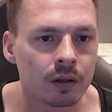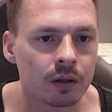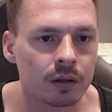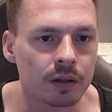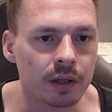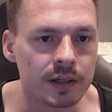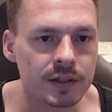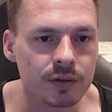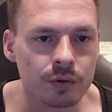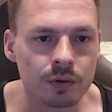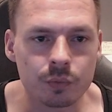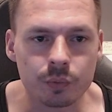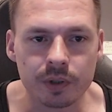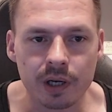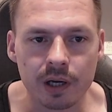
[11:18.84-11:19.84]
Next to
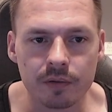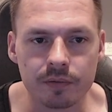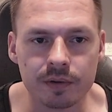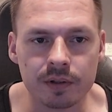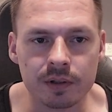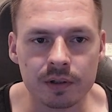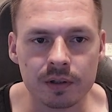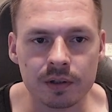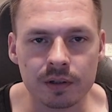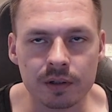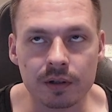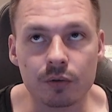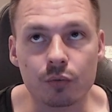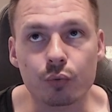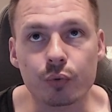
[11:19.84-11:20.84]
it, we have
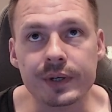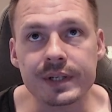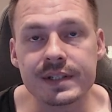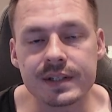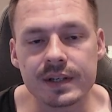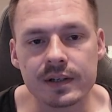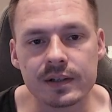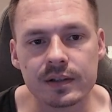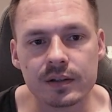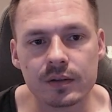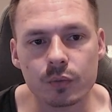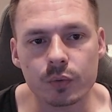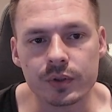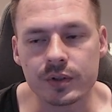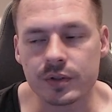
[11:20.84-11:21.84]
the reset,
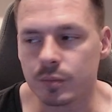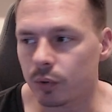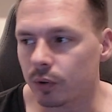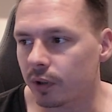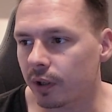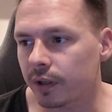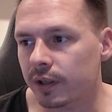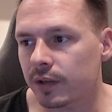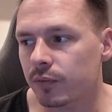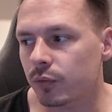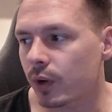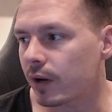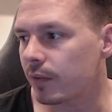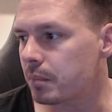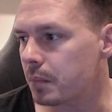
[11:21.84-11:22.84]
which is more like if you
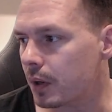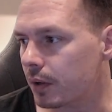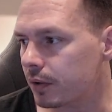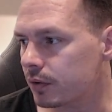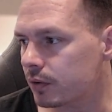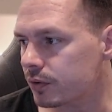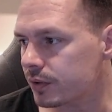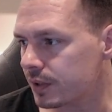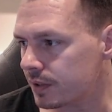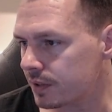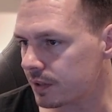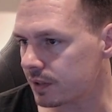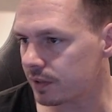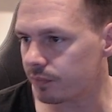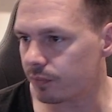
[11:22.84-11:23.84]
have modded your
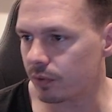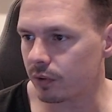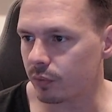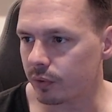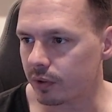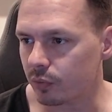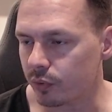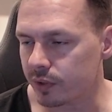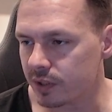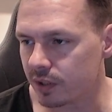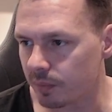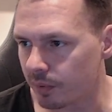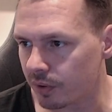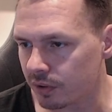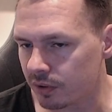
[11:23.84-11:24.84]
C64 with a
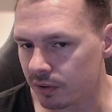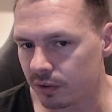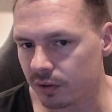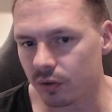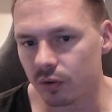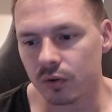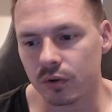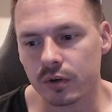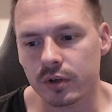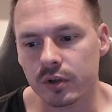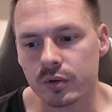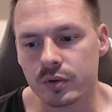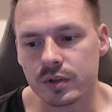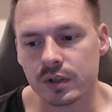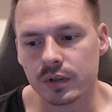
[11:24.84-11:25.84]
reset button or
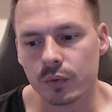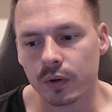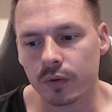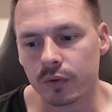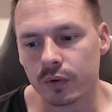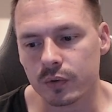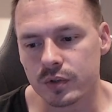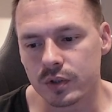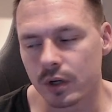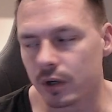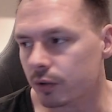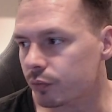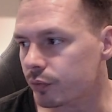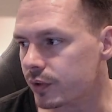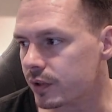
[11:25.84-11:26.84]
using one of those
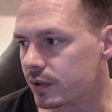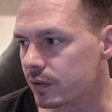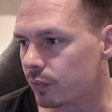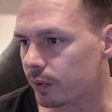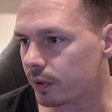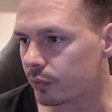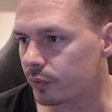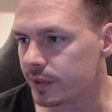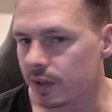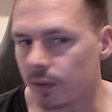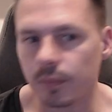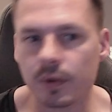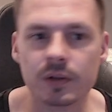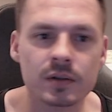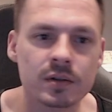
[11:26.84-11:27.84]
cartridges with a reset
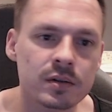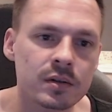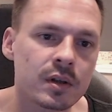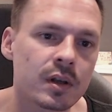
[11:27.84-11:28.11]
button.